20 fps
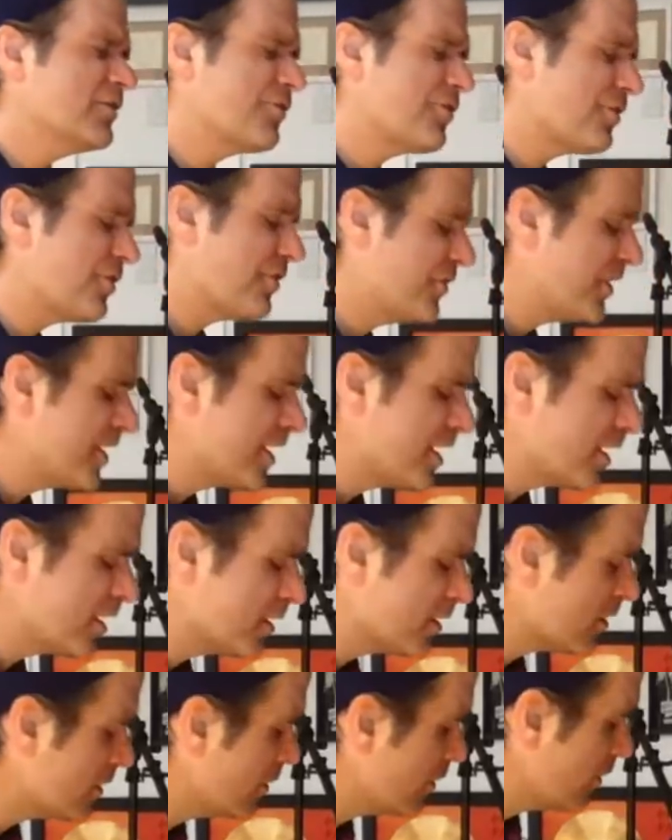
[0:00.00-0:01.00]

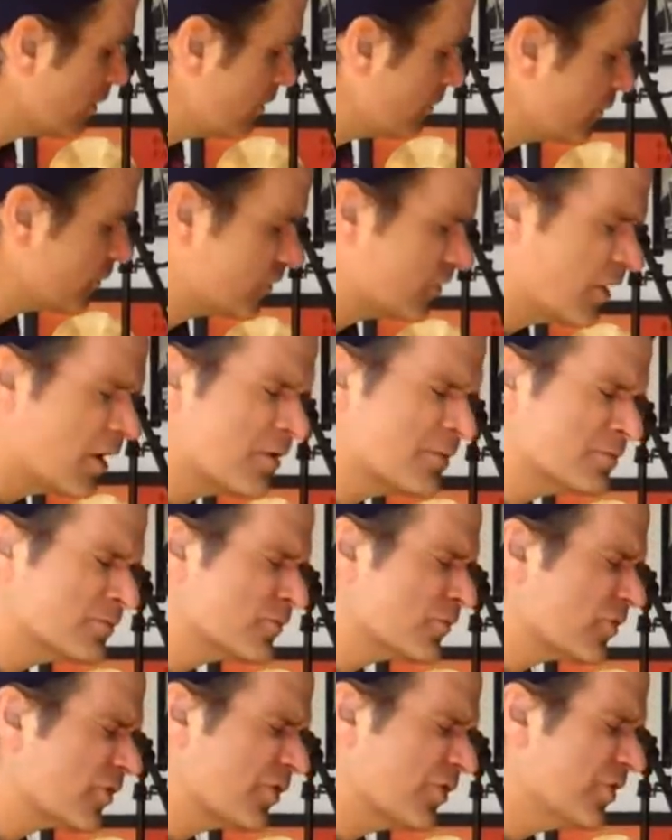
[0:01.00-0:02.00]
think of
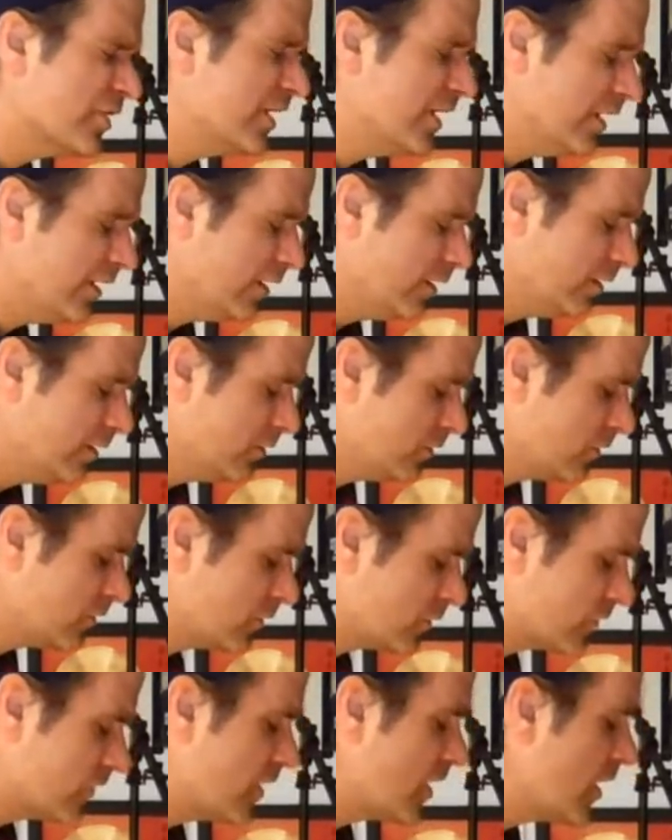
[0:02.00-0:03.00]
something to
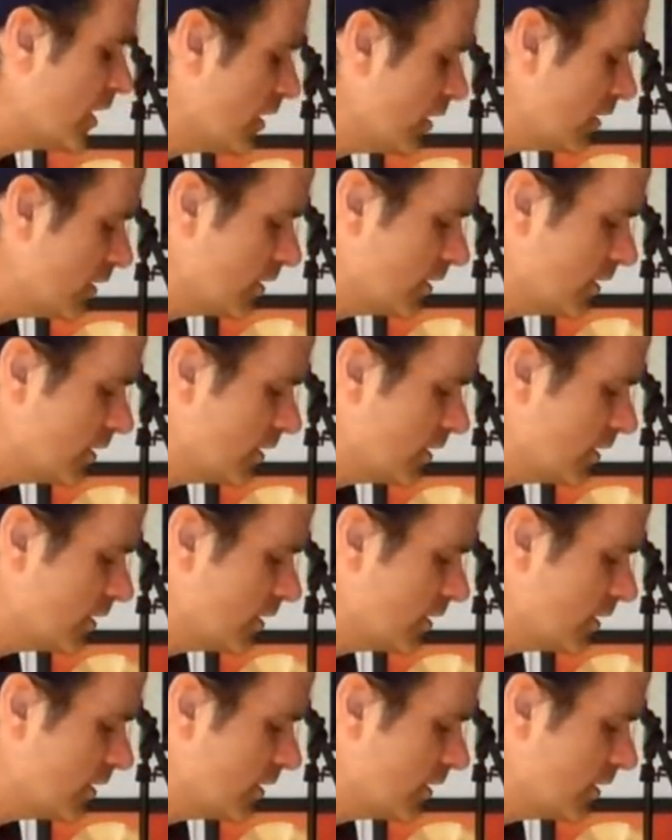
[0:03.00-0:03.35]
say.